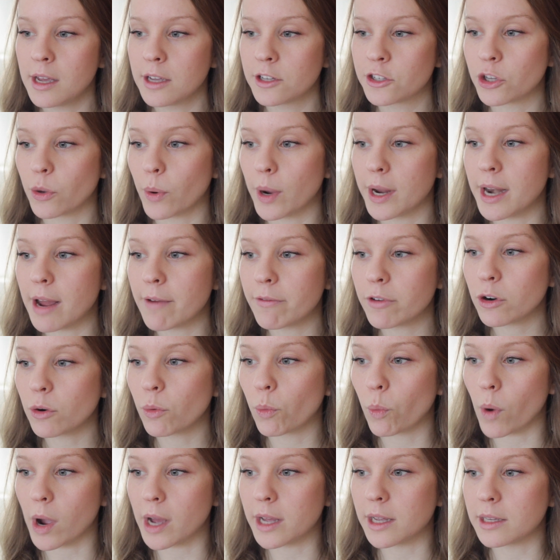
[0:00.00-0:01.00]
So I never
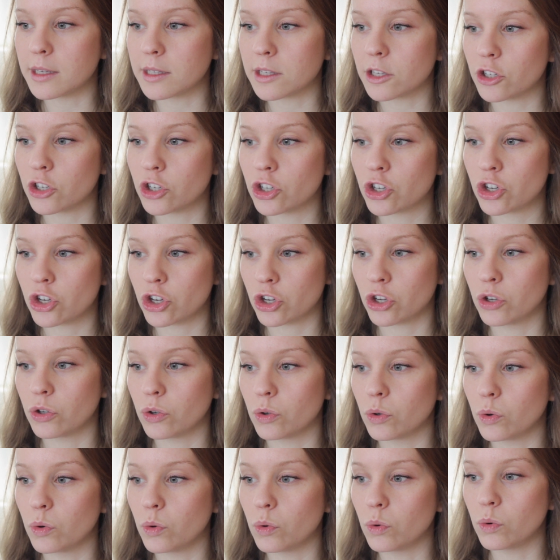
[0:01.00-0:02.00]
was
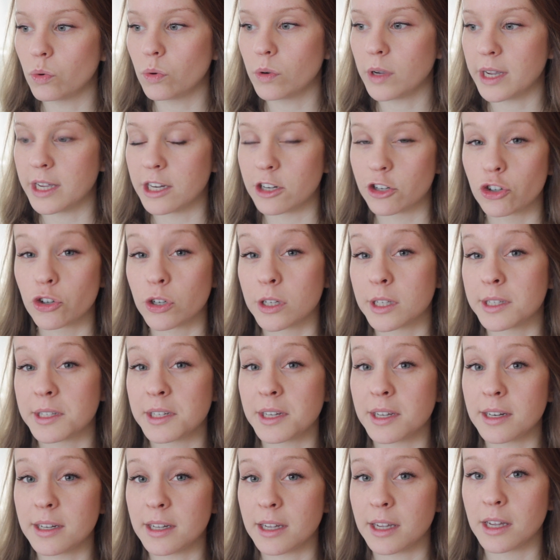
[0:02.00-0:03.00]
too
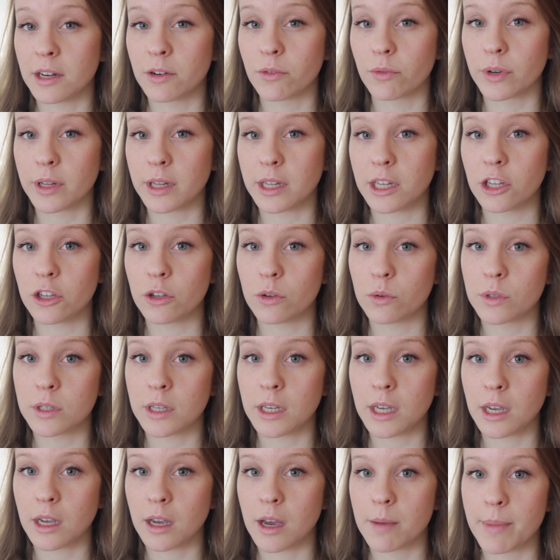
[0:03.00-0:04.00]
interested in really
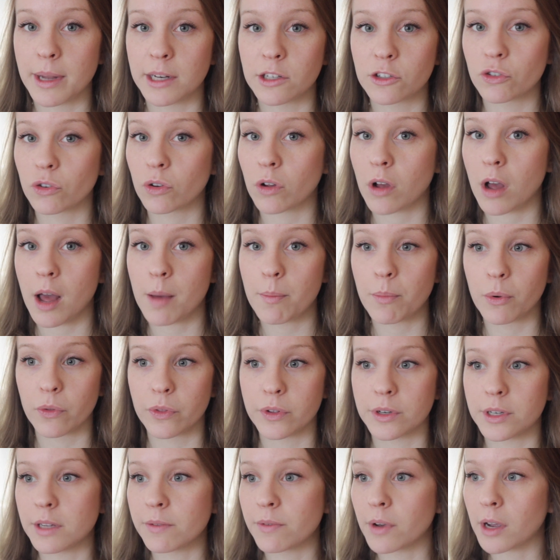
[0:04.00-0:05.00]
using a menstrual cup or
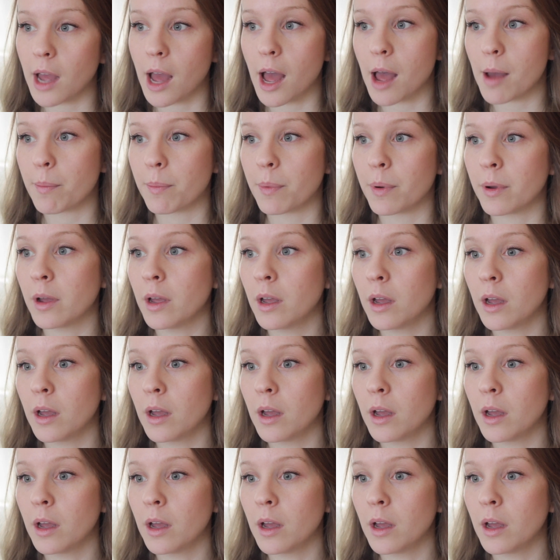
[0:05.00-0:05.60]
the diva cup.